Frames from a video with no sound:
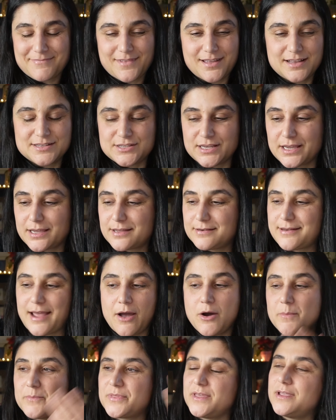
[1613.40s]
it's like
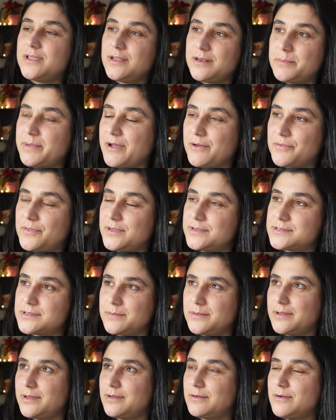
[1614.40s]
now I'm thinking about things
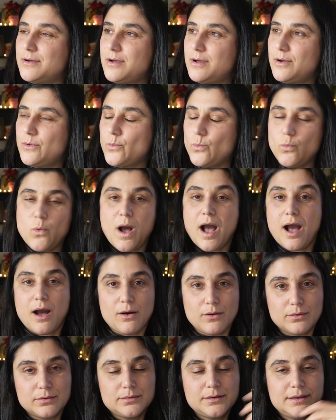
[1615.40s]
and I'm like,
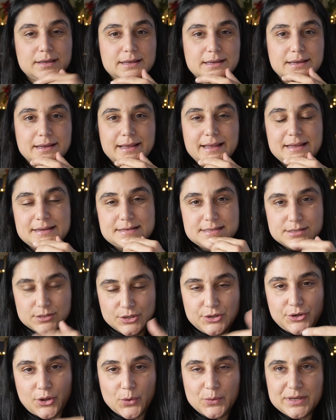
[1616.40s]
wow. And
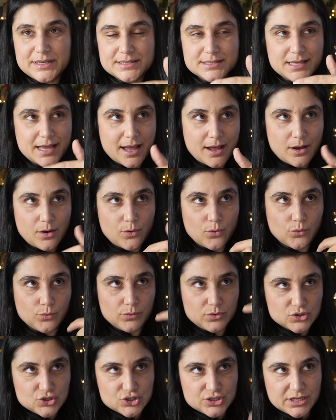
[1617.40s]
you notice
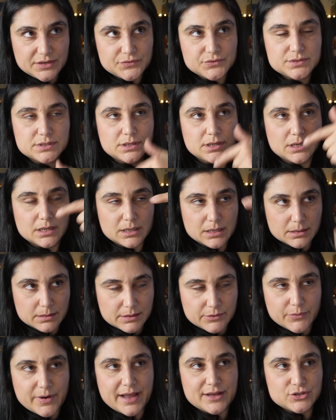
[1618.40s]
how shift
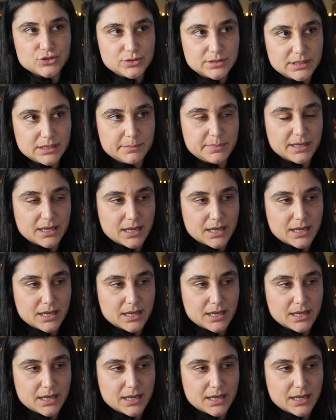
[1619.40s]
gradually